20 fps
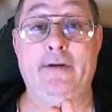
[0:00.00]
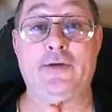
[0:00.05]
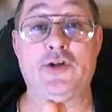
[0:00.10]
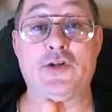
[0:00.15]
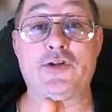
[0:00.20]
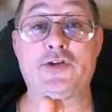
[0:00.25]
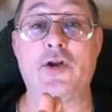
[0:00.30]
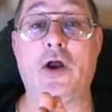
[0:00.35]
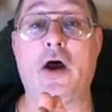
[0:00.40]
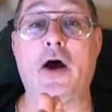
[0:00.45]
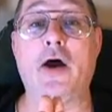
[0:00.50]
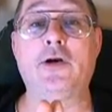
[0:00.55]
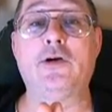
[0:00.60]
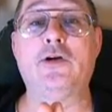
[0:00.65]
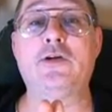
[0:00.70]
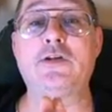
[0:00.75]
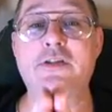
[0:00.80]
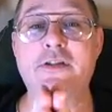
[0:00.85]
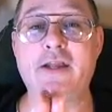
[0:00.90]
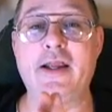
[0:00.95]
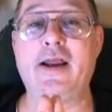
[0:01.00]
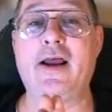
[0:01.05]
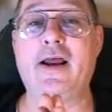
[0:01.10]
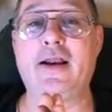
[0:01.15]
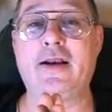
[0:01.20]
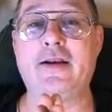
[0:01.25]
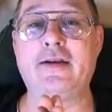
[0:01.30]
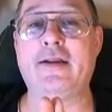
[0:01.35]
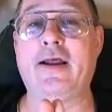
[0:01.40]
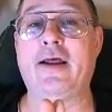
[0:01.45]
Just
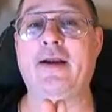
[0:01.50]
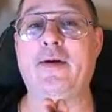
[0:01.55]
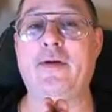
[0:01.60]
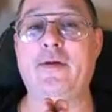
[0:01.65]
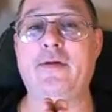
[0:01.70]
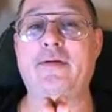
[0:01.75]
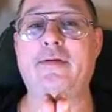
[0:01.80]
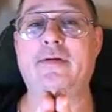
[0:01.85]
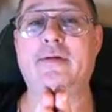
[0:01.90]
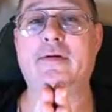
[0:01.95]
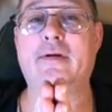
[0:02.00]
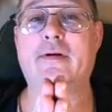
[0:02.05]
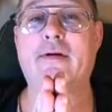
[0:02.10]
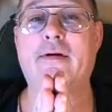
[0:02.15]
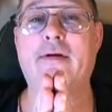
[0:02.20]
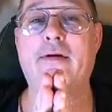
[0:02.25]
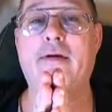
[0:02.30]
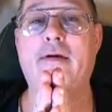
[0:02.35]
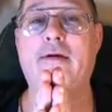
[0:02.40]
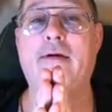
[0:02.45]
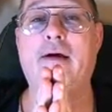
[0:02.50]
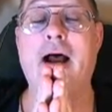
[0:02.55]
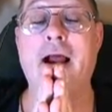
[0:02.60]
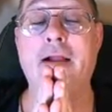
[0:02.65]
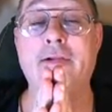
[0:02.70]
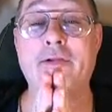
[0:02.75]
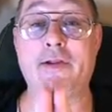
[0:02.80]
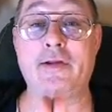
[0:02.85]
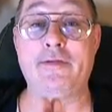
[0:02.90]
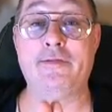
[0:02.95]
understand that
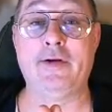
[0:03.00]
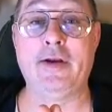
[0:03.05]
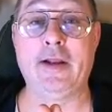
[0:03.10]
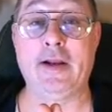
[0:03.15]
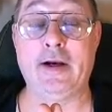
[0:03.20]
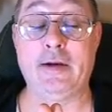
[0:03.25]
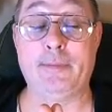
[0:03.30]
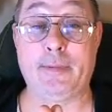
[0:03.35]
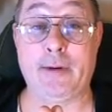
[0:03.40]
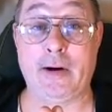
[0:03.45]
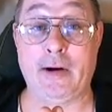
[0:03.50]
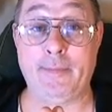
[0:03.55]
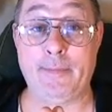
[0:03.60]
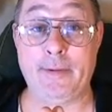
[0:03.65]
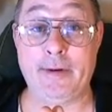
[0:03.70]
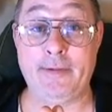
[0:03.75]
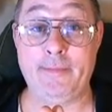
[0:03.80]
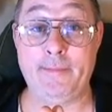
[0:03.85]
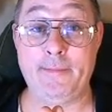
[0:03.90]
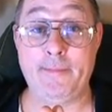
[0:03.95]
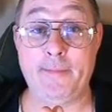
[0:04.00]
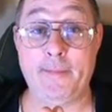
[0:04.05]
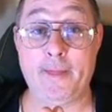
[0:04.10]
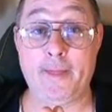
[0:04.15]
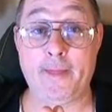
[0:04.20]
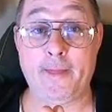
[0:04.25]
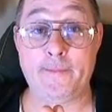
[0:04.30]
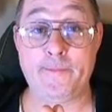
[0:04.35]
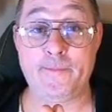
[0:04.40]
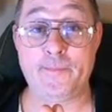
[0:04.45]
I live in an apartment.
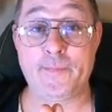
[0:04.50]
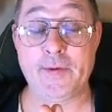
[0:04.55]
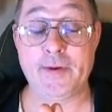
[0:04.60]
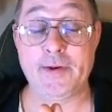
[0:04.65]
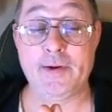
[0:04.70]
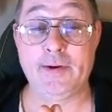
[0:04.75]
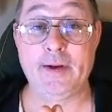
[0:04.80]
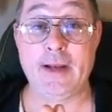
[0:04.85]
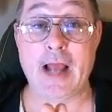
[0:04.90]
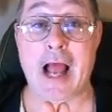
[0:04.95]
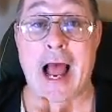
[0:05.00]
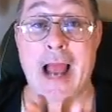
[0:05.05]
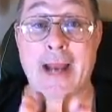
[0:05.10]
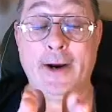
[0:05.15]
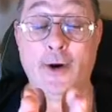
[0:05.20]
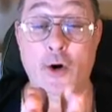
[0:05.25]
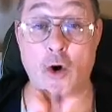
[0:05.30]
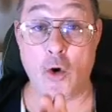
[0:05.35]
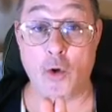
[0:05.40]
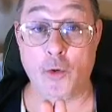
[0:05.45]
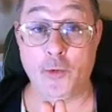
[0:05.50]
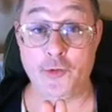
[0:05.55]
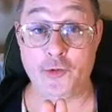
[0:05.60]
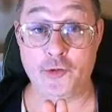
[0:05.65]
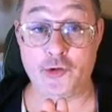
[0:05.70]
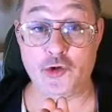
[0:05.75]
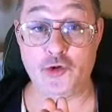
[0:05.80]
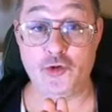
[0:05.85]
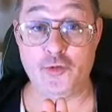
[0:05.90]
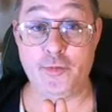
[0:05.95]
I
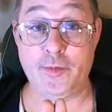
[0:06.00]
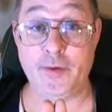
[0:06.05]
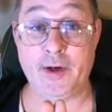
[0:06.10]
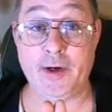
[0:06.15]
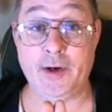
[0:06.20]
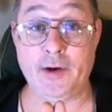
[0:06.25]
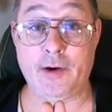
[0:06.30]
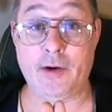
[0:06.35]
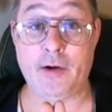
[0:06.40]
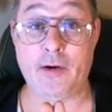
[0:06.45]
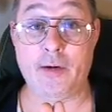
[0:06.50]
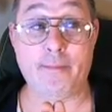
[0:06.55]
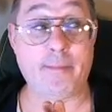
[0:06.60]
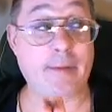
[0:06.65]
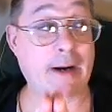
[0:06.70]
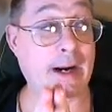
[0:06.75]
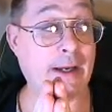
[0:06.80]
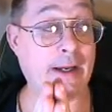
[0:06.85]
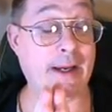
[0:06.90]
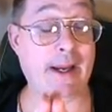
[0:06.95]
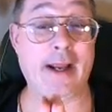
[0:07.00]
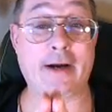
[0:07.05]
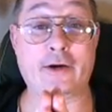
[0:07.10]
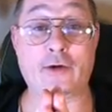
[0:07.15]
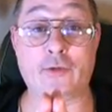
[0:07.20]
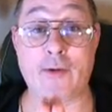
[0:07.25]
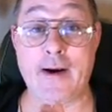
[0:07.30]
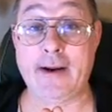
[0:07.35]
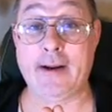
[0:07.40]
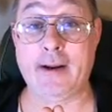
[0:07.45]
own tube gear, but I
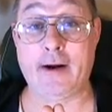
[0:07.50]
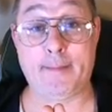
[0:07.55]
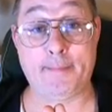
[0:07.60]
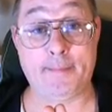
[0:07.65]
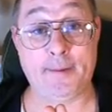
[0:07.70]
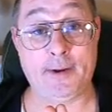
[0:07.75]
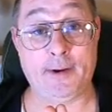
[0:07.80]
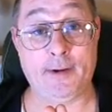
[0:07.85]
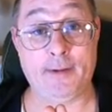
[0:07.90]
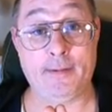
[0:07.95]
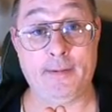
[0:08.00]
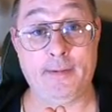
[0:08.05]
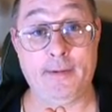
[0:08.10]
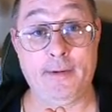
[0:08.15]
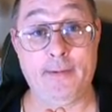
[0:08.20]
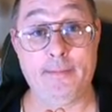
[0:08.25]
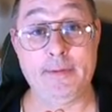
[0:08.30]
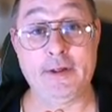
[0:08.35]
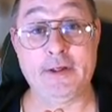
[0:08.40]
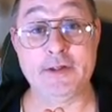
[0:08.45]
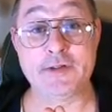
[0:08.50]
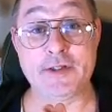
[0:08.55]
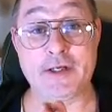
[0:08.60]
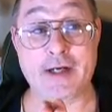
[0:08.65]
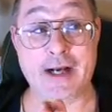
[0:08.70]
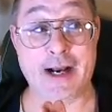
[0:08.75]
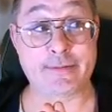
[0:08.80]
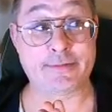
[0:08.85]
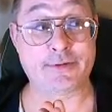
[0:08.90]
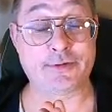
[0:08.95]
can't crank it up here because the
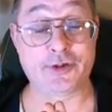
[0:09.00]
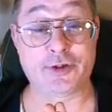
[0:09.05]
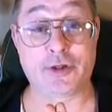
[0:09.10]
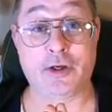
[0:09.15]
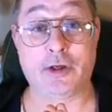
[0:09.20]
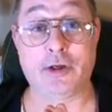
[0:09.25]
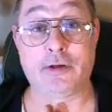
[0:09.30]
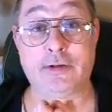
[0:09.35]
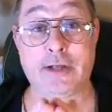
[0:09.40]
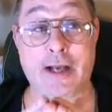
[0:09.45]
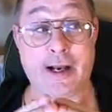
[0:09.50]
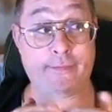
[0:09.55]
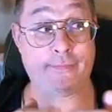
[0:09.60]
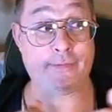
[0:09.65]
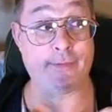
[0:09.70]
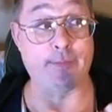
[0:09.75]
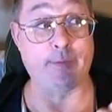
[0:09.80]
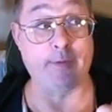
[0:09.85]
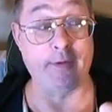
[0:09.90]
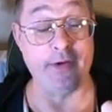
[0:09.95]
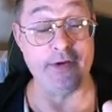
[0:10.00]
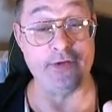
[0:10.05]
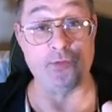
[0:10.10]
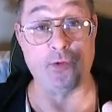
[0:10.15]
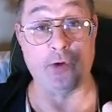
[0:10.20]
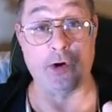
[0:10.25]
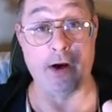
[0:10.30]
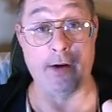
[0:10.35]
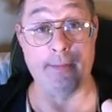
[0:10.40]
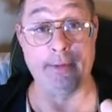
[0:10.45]
cops, the police
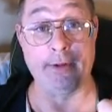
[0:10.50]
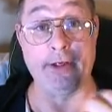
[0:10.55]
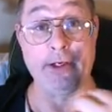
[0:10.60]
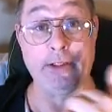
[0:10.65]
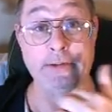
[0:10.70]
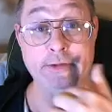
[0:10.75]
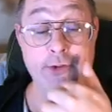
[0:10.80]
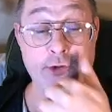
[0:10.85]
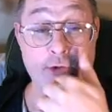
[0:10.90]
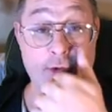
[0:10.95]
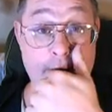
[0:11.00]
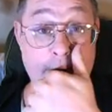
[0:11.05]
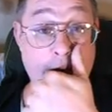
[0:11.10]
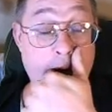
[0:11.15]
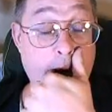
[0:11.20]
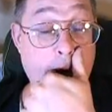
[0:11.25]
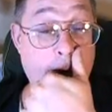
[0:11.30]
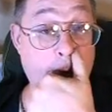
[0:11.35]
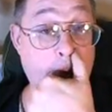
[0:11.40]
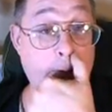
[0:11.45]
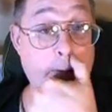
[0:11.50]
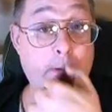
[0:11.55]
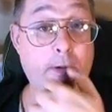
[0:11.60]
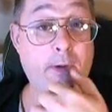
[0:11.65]
will come and kick the door down.